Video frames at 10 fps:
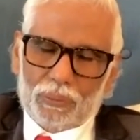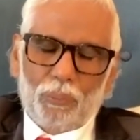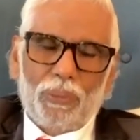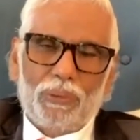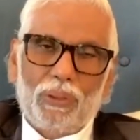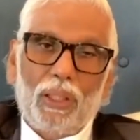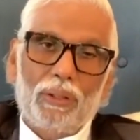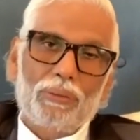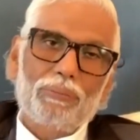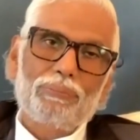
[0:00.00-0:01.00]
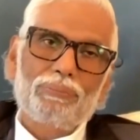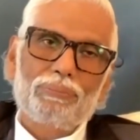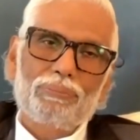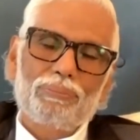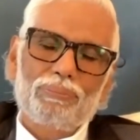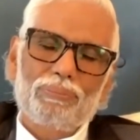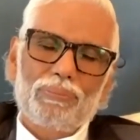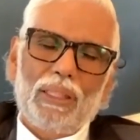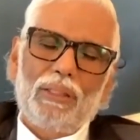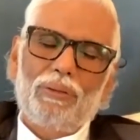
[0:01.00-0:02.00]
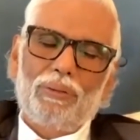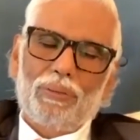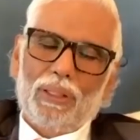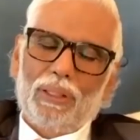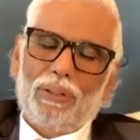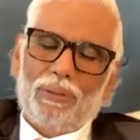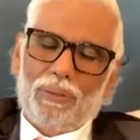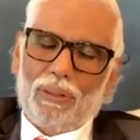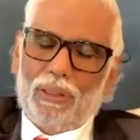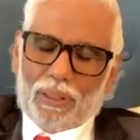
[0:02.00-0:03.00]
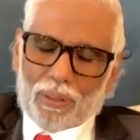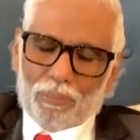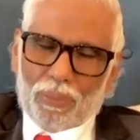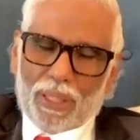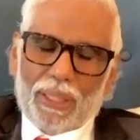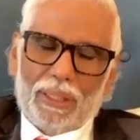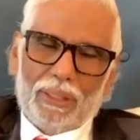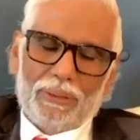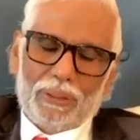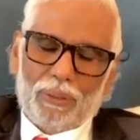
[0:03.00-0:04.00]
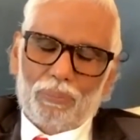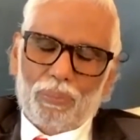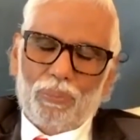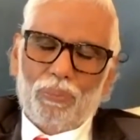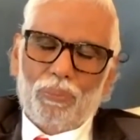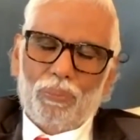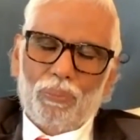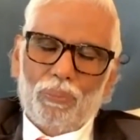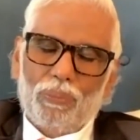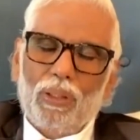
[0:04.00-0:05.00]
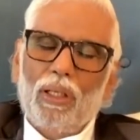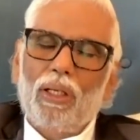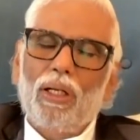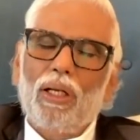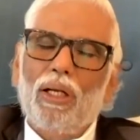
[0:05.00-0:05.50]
stupid thought. Then you can come back and say, Poorna,